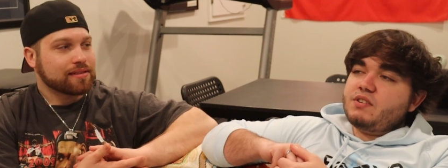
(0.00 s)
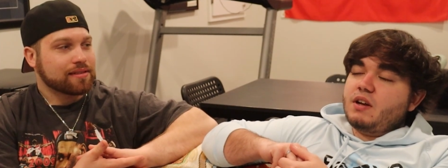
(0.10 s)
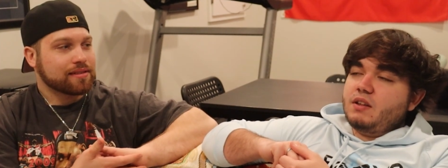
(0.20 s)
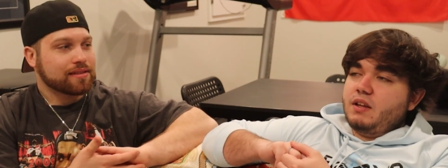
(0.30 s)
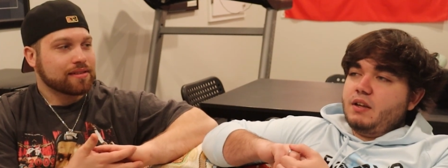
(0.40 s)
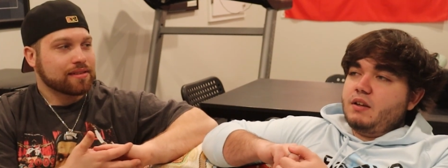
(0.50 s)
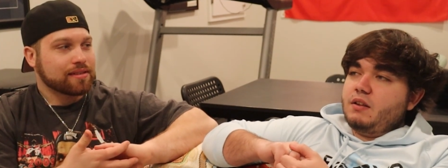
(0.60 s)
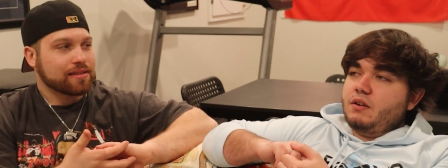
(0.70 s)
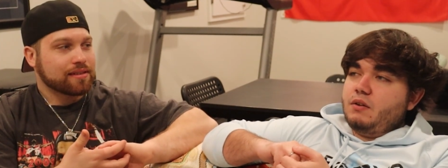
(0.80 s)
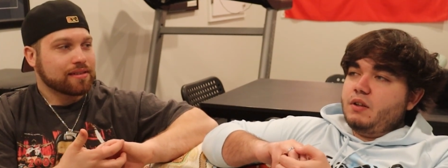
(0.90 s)
Speaker 1: to sound like
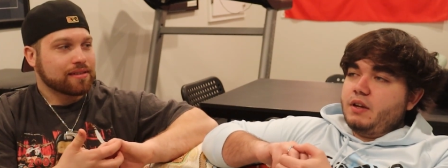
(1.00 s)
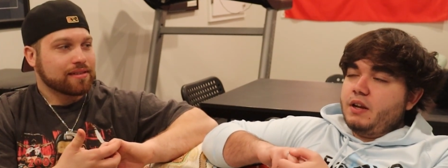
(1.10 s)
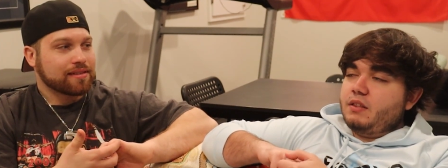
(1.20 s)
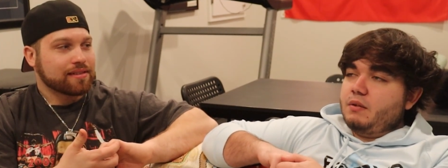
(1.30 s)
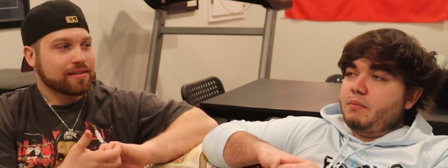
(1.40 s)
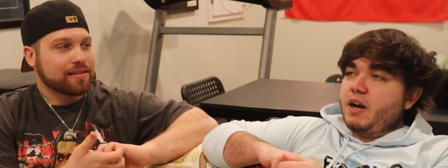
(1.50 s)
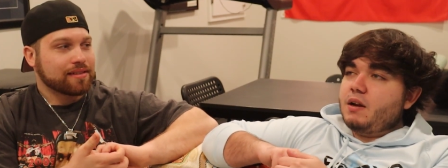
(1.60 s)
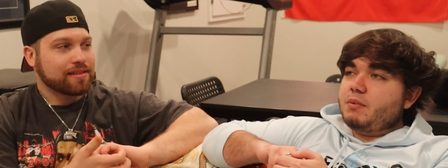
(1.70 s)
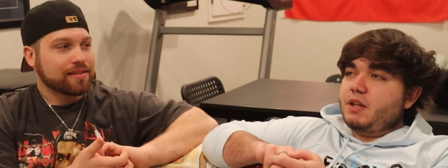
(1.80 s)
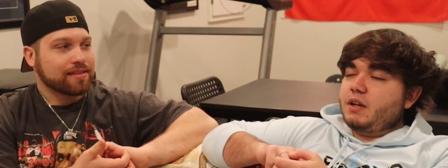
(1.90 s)
you know like anything
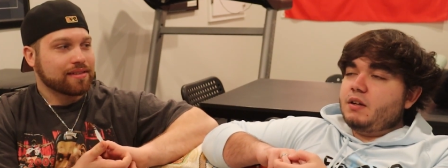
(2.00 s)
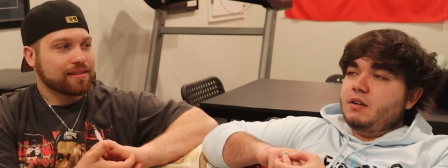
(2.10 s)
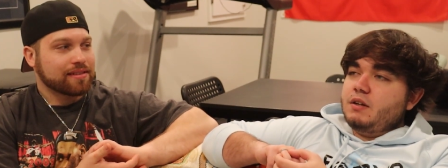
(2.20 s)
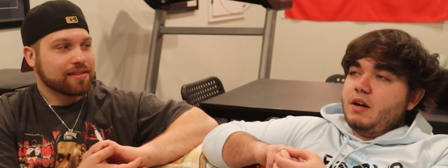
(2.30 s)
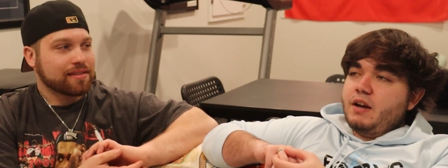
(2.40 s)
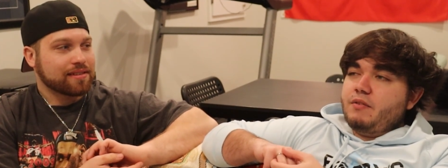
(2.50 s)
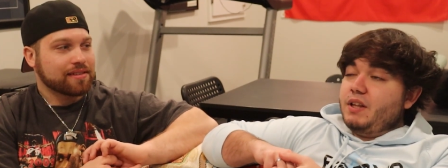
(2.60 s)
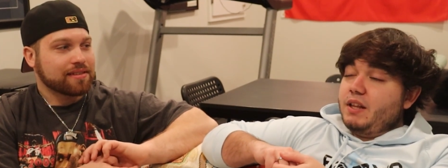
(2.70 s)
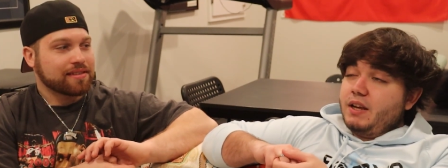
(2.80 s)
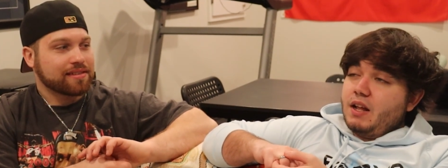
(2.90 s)
bad, but like I didn't
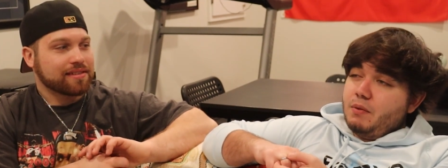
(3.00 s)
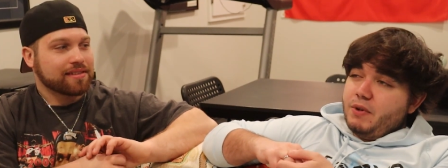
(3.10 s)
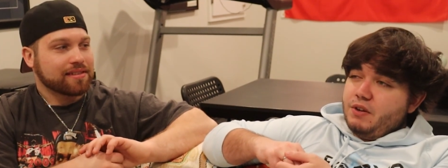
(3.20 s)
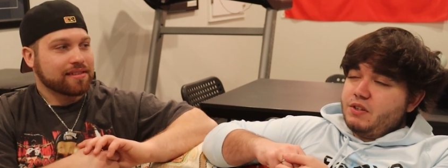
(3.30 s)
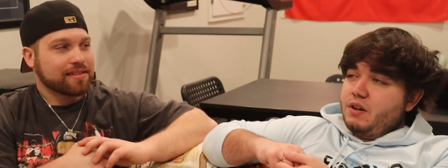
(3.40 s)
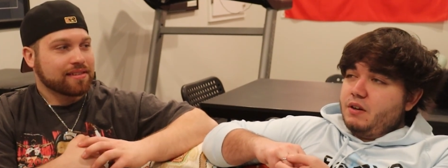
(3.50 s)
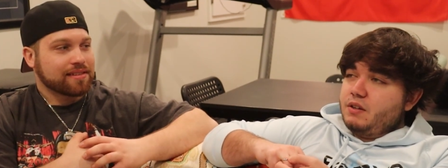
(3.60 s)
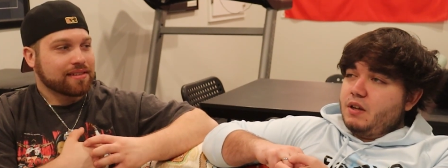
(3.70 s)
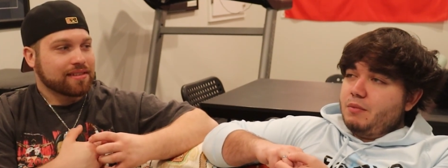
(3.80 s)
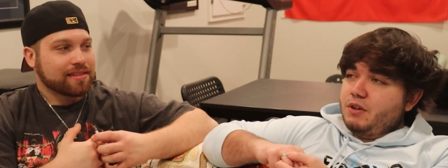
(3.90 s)
really like Halle Berry's character
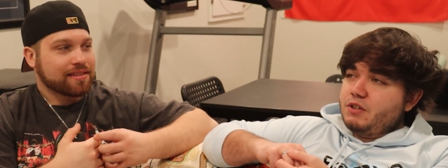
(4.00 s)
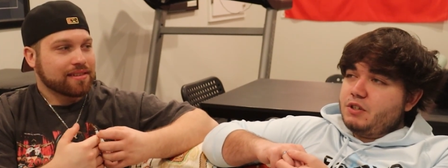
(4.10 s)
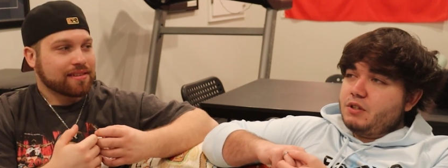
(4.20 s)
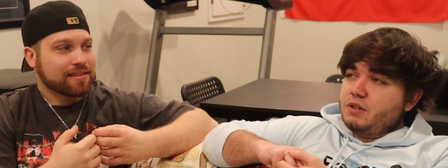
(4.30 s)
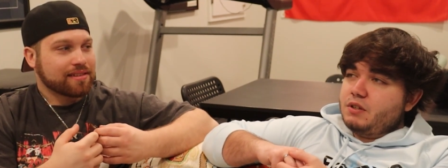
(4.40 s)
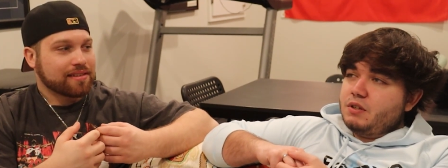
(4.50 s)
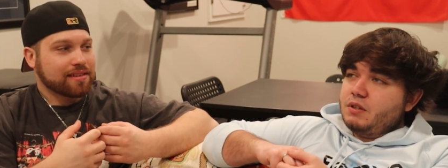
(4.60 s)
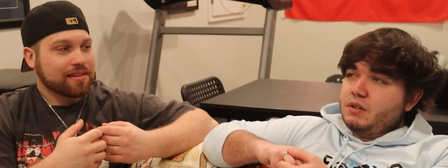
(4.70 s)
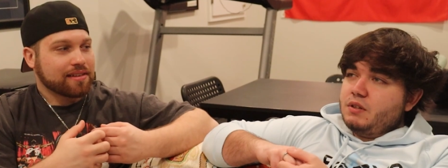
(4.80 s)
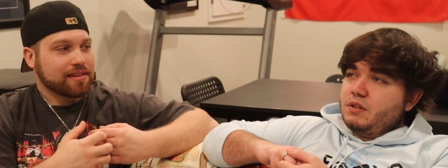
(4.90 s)
that much.
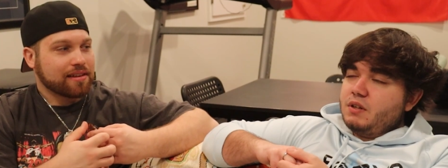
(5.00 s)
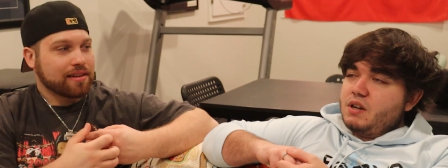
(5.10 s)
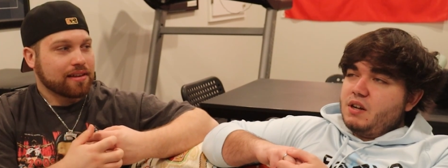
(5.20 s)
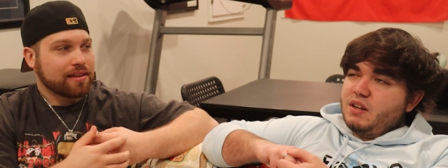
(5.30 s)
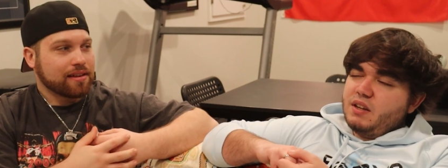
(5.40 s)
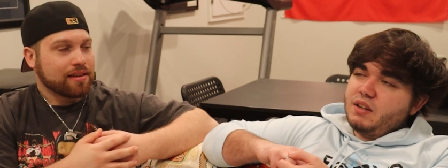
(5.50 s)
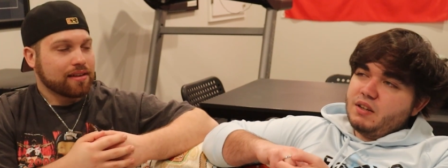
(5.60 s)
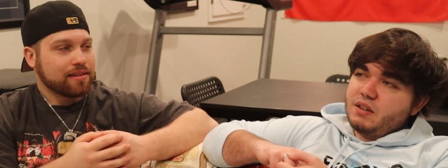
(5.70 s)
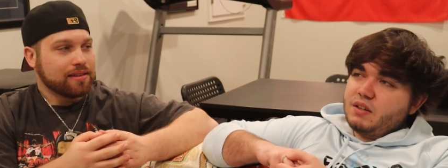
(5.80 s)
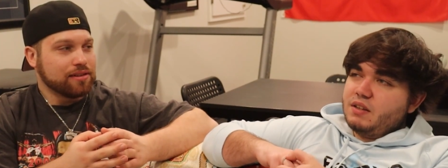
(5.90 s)
Uh,
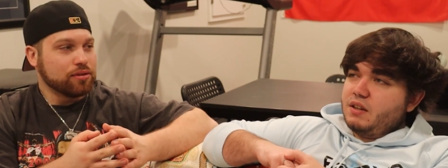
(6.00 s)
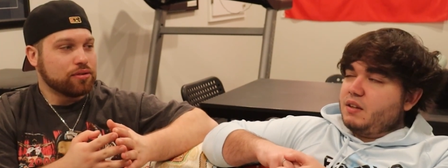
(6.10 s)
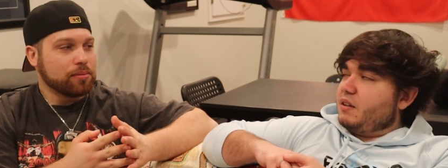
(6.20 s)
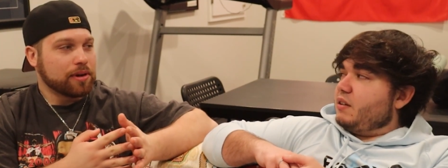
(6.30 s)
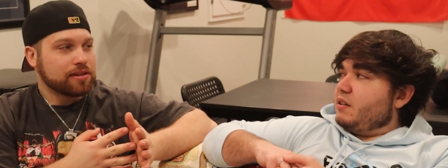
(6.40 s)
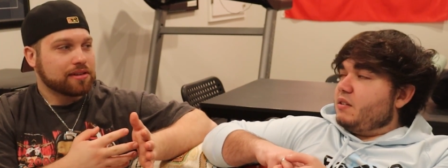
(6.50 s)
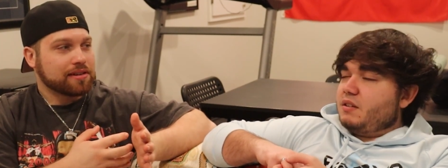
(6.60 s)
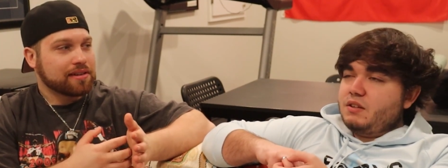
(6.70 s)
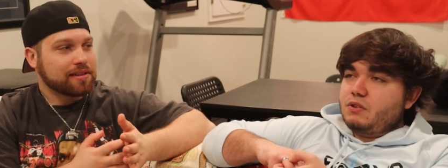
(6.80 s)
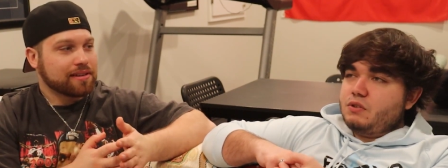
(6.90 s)
Speaker 2: didn't like, do too much.
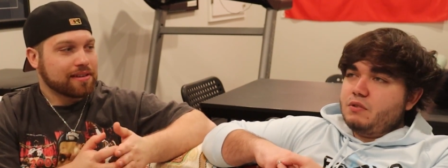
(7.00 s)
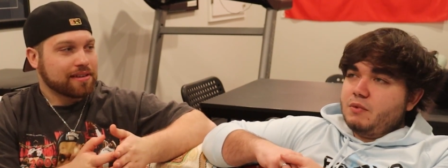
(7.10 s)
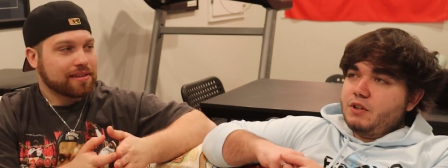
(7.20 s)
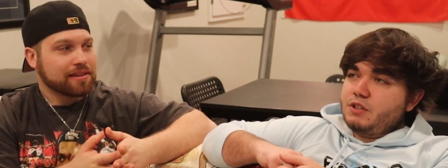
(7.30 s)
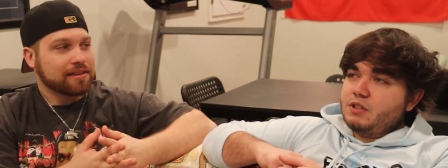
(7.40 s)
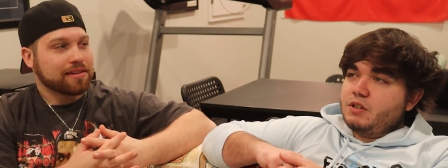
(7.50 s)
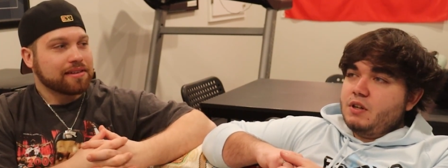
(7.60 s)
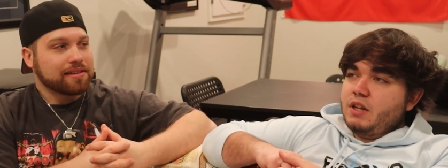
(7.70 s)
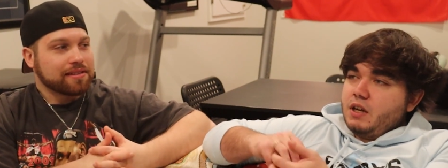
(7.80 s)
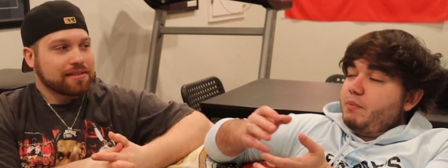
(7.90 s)
Speaker 1: Didn't do too much.
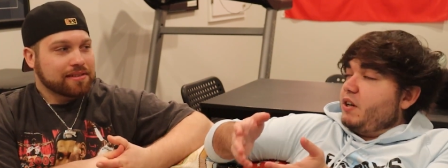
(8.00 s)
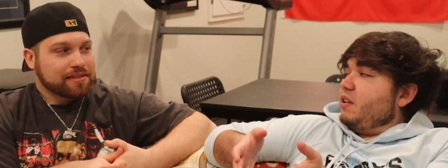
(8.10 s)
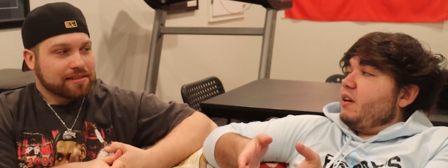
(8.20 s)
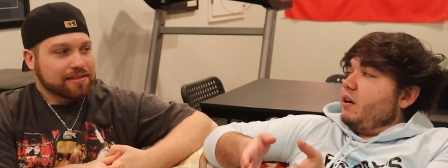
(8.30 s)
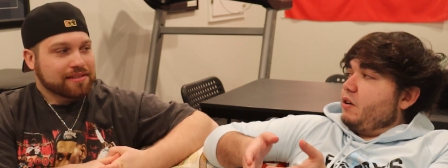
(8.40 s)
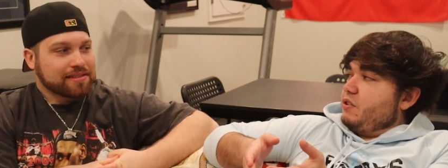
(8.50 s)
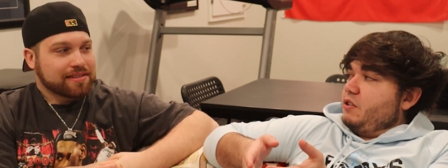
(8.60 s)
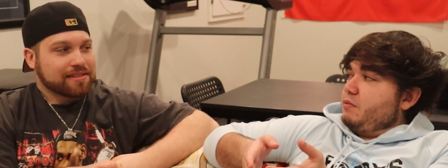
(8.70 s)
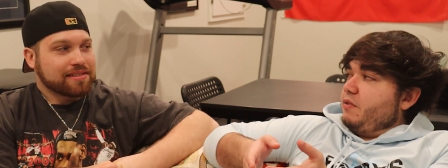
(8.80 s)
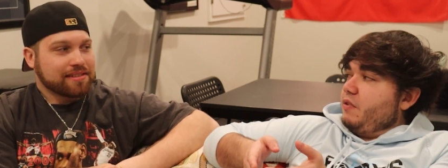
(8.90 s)
Like compared to the characters in
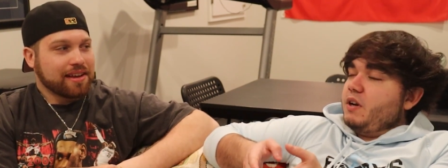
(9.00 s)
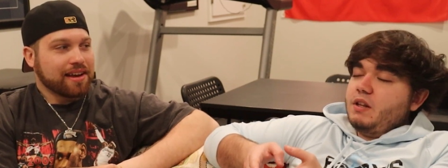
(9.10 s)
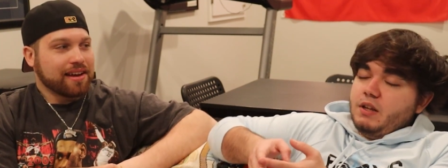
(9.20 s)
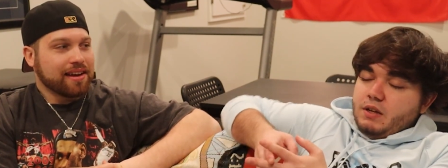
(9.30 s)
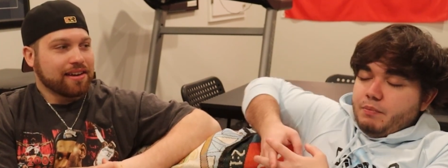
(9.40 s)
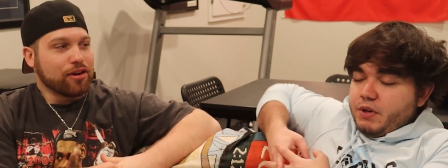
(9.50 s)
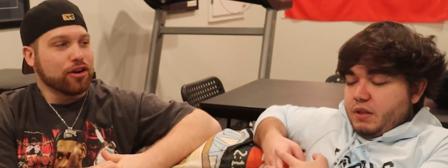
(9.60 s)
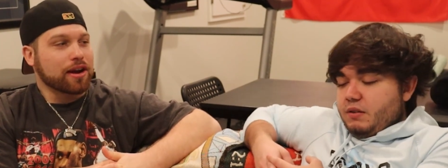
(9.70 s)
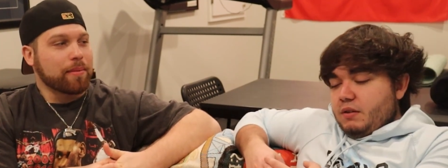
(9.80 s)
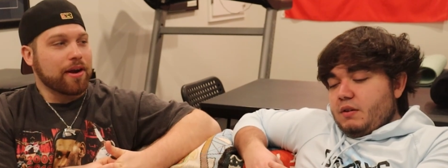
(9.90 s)
this movie, right? Yeah, like no,
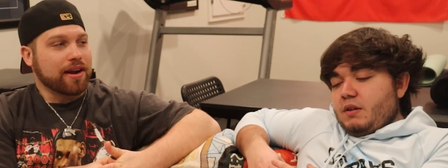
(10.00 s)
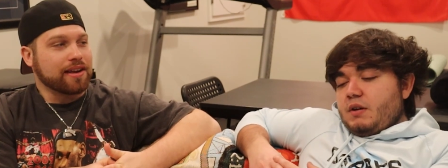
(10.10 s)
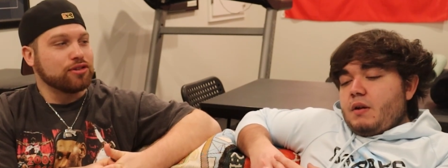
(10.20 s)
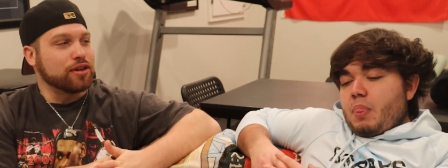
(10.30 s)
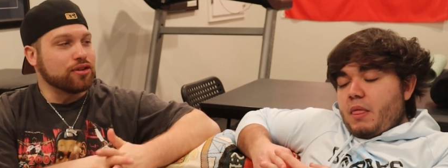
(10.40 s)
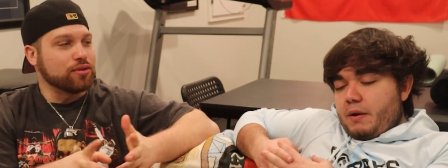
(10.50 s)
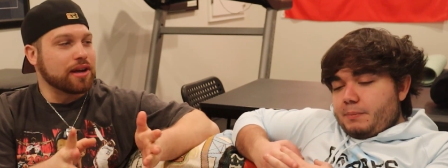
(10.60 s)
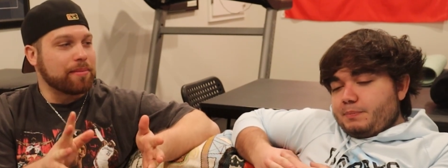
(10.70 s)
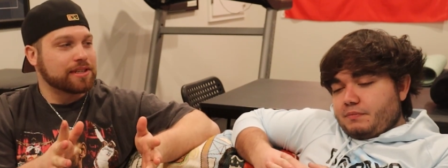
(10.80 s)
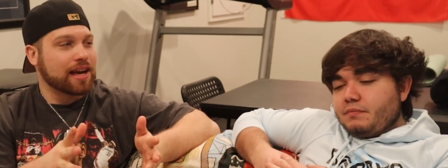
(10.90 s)
you're
Speaker 2: comparing because you could do
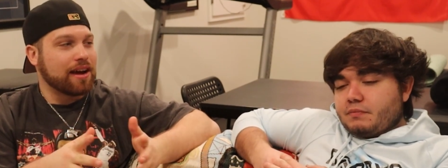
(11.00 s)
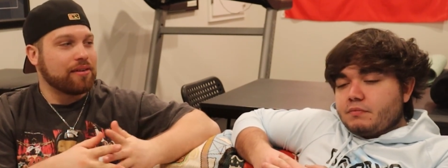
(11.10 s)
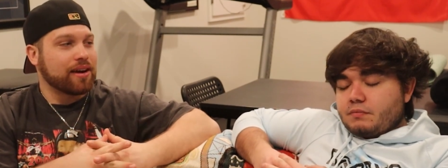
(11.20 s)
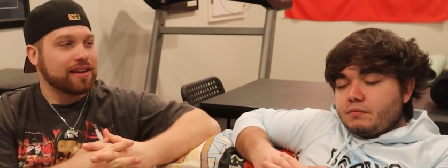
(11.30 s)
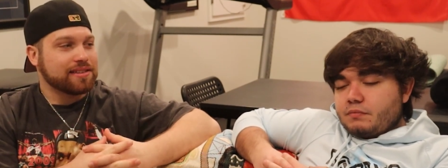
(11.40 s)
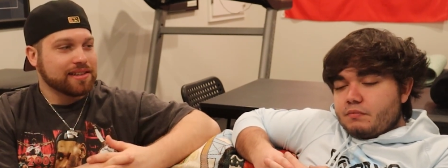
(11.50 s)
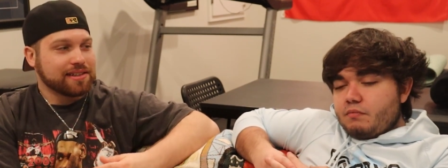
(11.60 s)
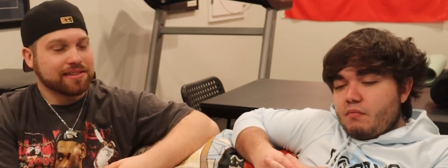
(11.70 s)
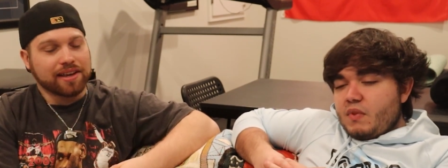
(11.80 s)
side by side, right? So